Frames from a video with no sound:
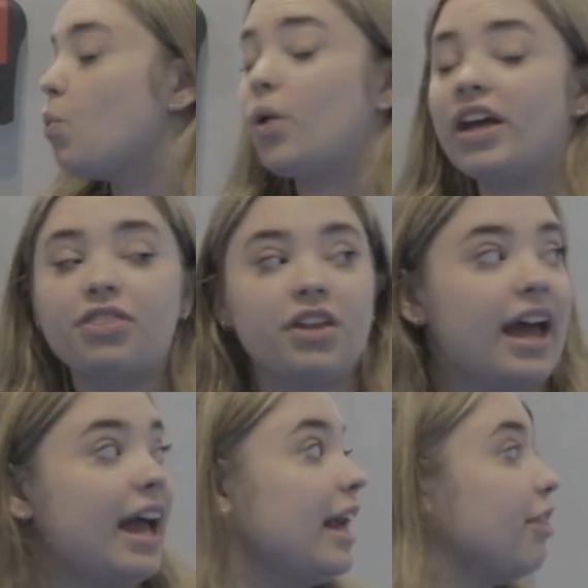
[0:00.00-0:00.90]
With
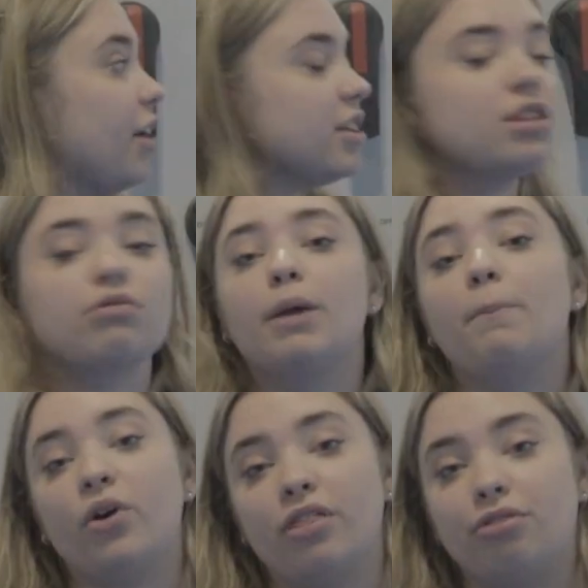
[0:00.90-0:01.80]
a
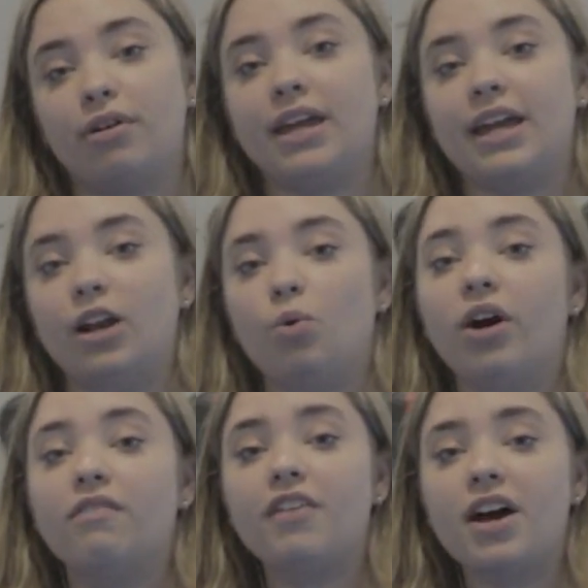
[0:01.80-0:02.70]
33.3
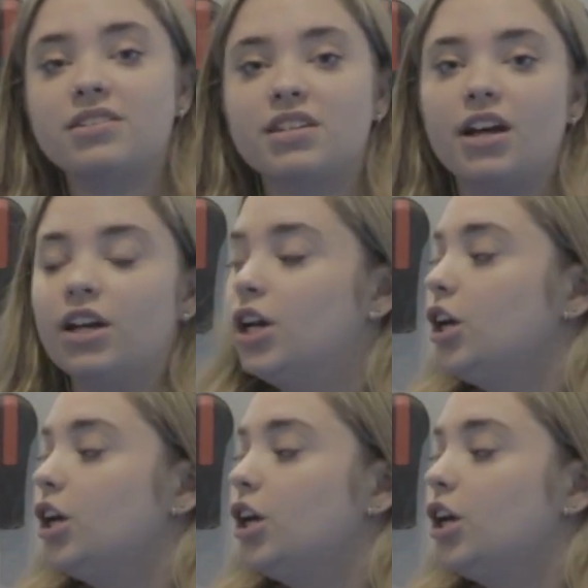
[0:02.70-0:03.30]
kilowatt inverter,